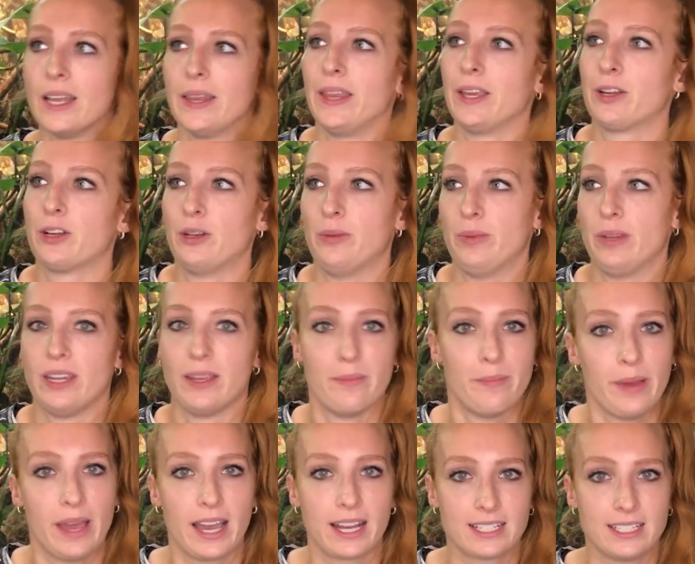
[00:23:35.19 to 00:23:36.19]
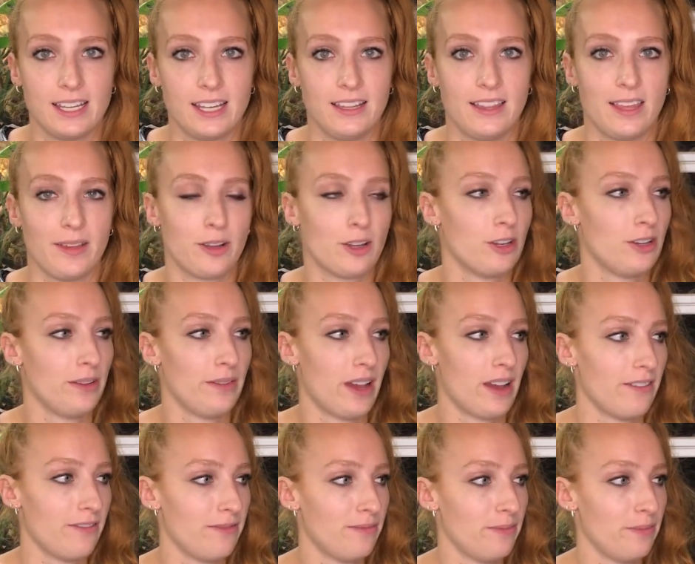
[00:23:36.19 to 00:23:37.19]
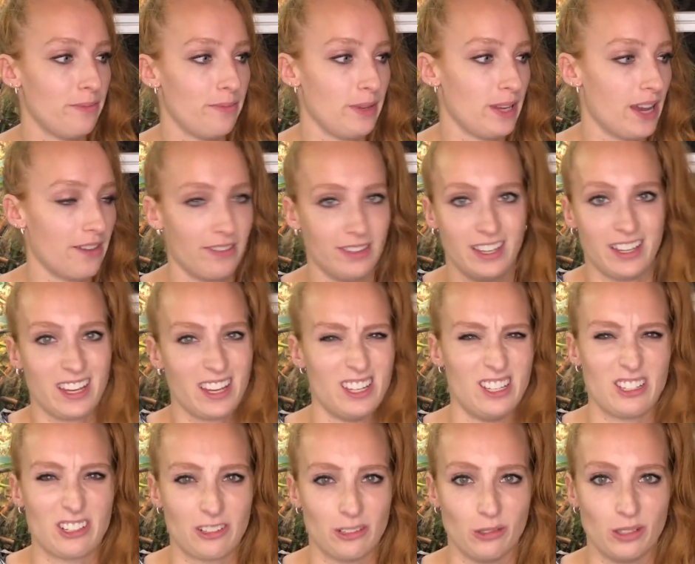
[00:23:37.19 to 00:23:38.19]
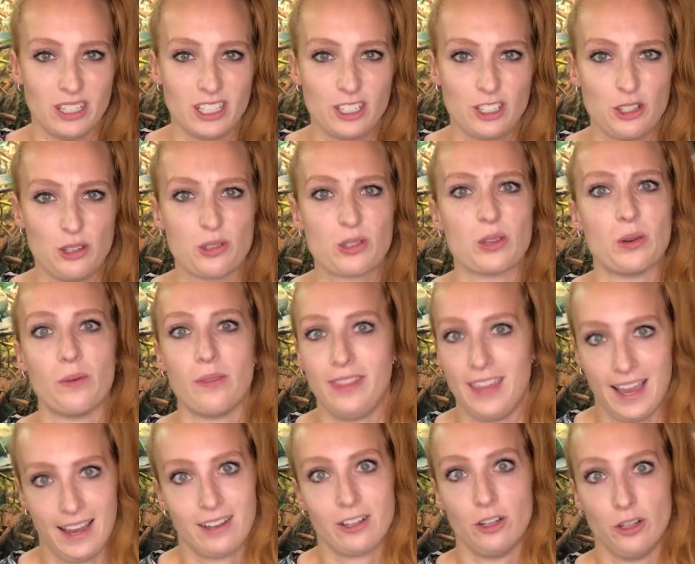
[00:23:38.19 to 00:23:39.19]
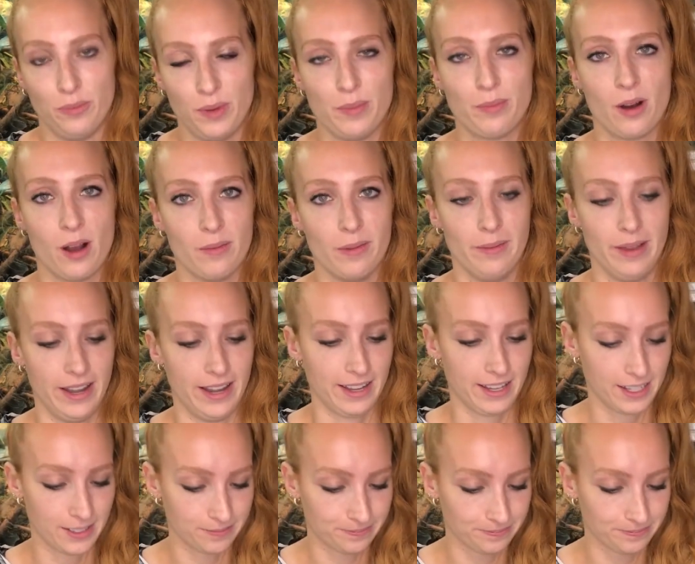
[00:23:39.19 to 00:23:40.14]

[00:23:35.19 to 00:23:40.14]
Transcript: they could be impacted, they could be having like internal issues, so that could be problematic.